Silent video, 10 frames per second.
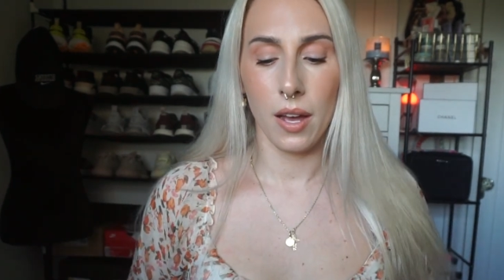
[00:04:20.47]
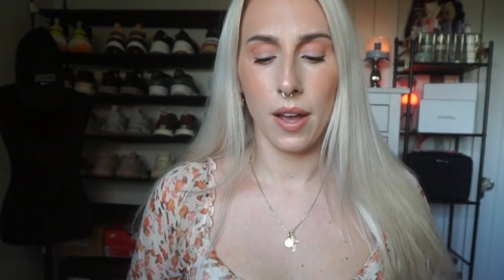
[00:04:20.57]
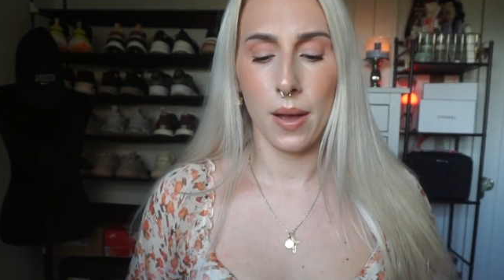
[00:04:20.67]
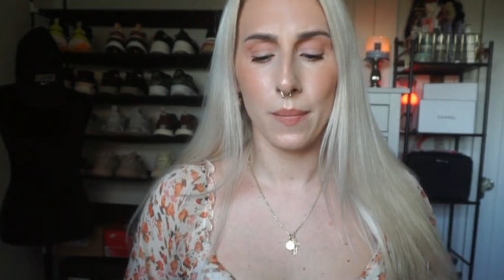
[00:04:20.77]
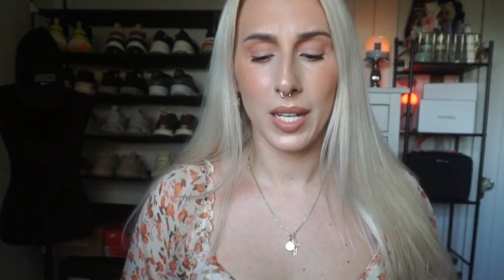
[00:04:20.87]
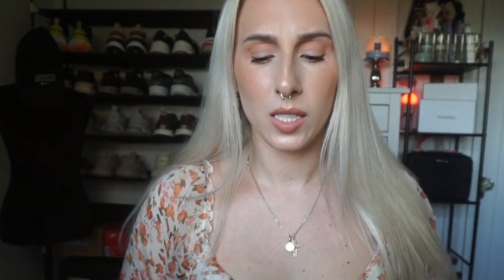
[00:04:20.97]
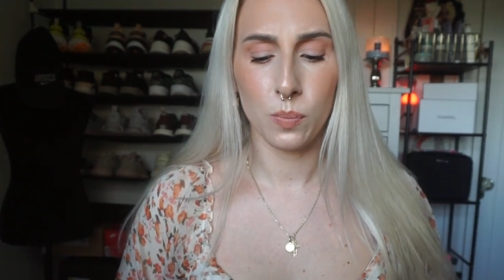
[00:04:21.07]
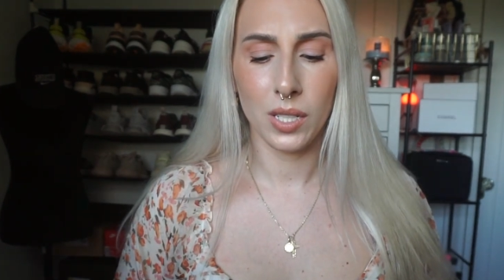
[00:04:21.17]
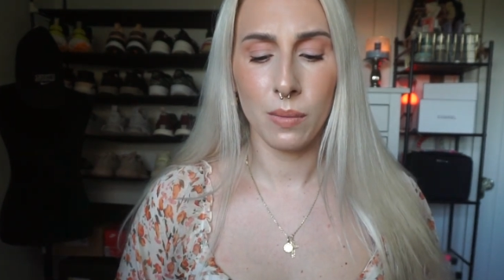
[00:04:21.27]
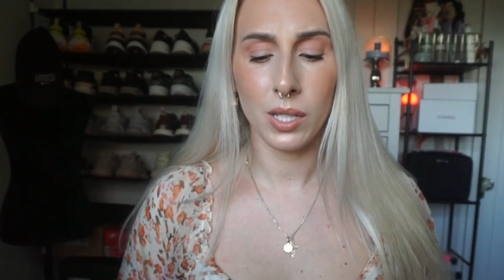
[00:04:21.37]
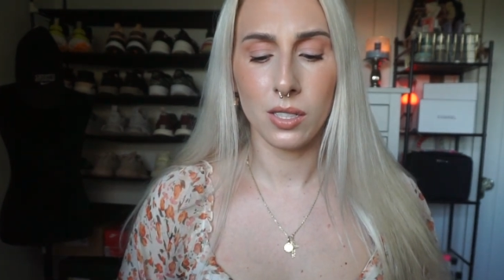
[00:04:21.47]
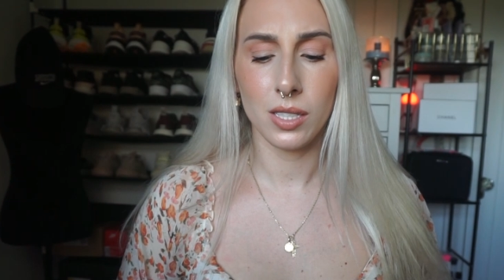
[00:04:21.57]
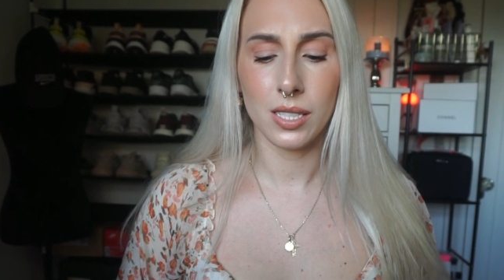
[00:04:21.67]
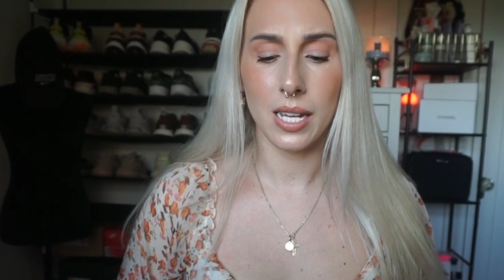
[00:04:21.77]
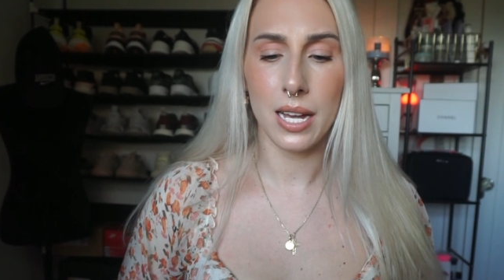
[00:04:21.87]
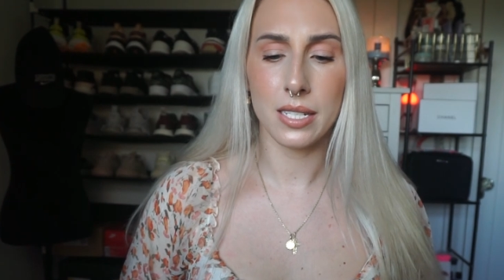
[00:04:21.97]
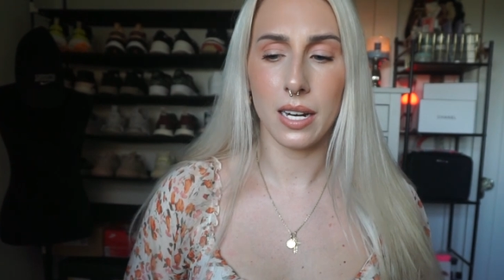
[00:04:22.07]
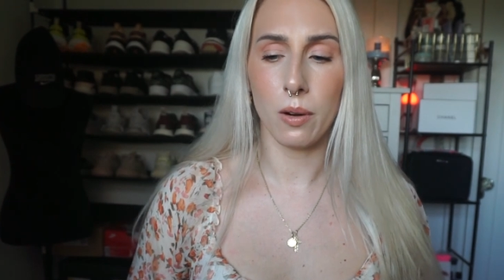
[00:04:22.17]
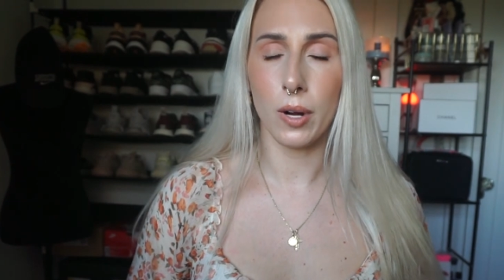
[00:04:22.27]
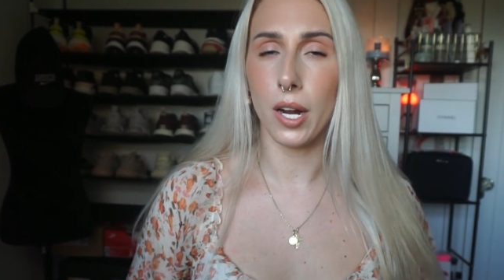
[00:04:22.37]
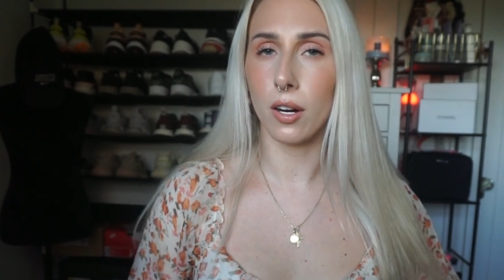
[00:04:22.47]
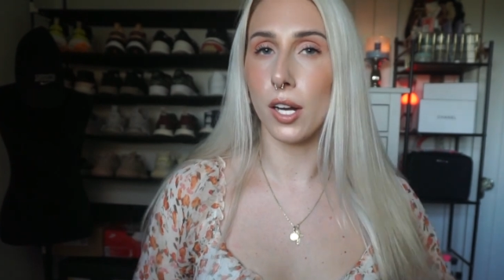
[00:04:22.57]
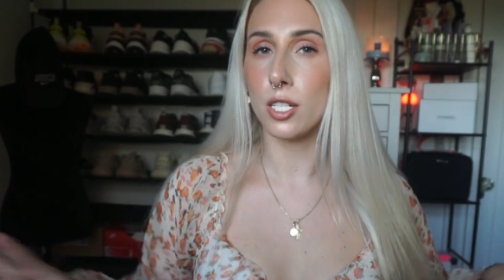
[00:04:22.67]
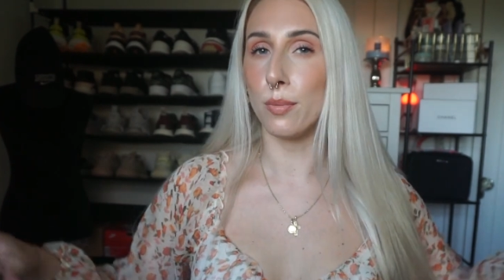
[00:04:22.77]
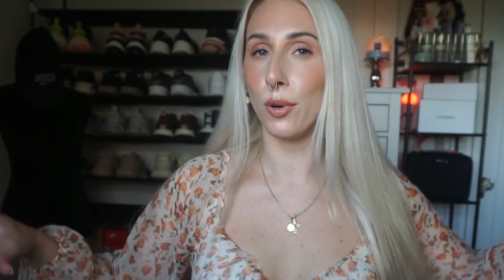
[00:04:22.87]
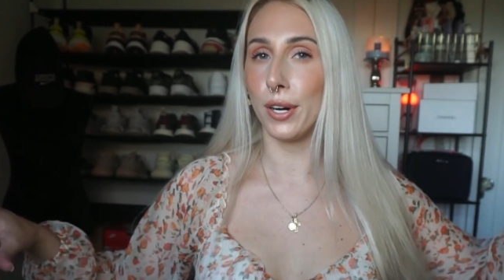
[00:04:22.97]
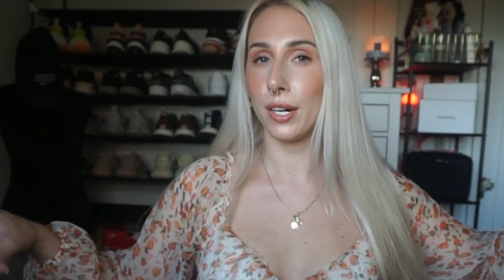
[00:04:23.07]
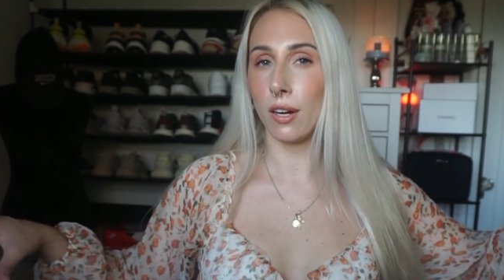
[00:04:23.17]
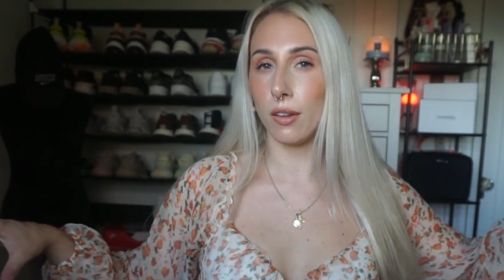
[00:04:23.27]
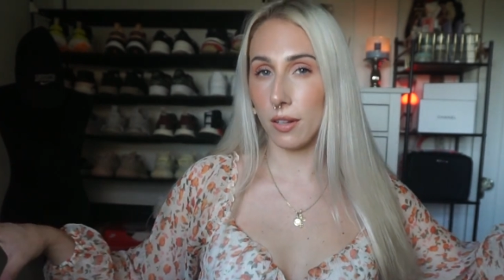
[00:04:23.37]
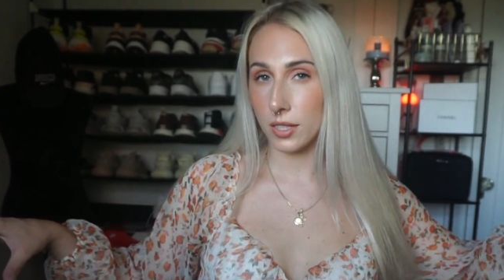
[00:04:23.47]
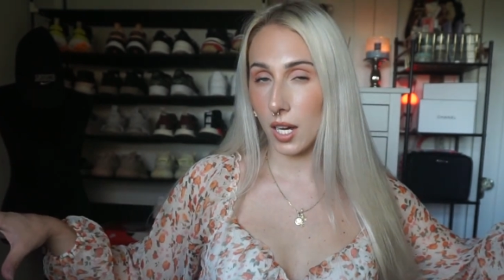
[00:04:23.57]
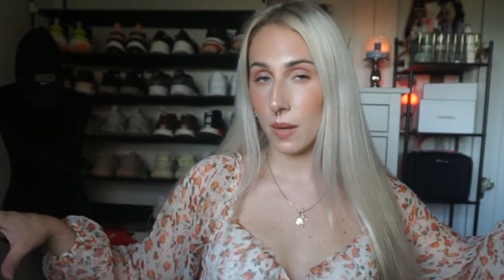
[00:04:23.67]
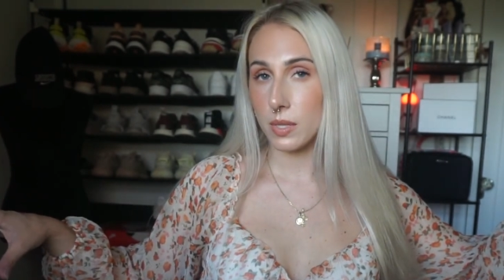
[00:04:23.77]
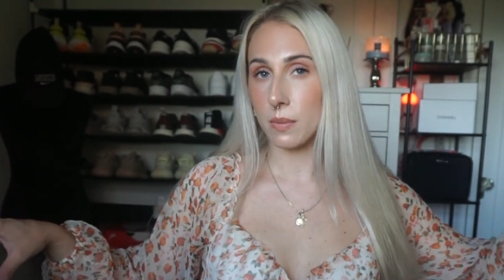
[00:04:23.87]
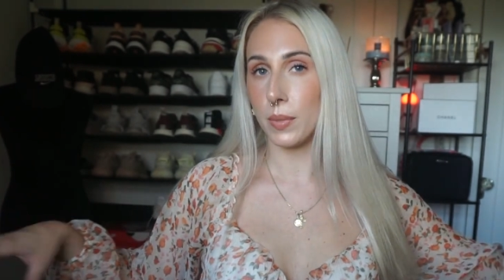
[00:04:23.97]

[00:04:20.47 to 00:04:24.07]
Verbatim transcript: Um, that's pretty much the size that I wear across the board in all their tops,